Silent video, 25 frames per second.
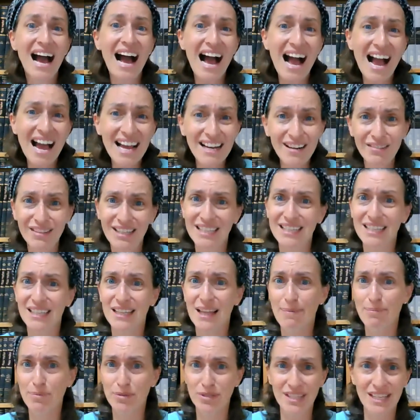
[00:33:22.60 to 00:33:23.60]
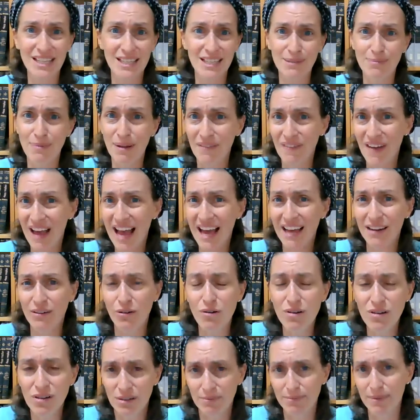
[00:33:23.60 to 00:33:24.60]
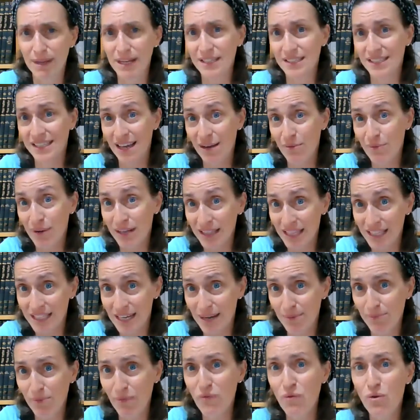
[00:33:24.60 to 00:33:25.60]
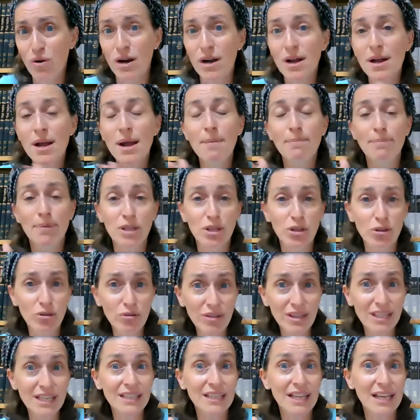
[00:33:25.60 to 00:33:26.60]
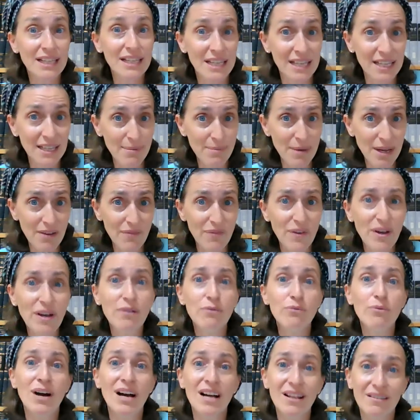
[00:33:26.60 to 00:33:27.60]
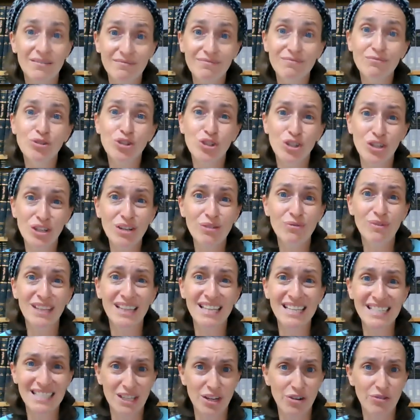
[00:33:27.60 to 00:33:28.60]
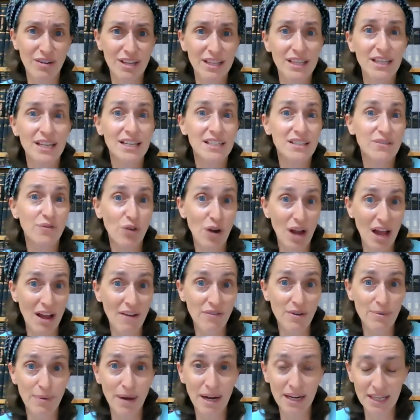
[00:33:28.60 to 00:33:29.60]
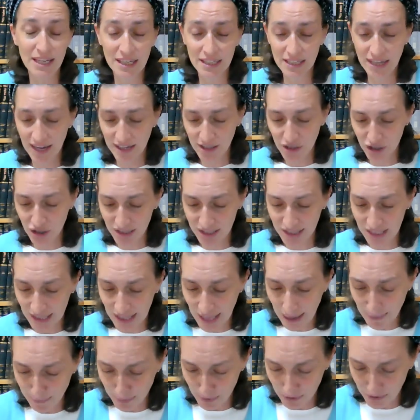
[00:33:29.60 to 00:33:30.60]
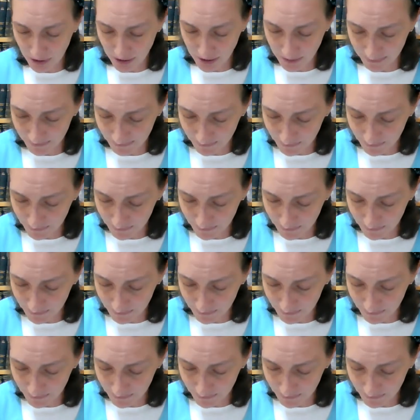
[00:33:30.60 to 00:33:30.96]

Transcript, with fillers: I don't think the lepers need this mikveh at all because they went the day before. But you think they need a mikveh? Well, shouldn't you at least agree that it's for everybody and not just the lepers?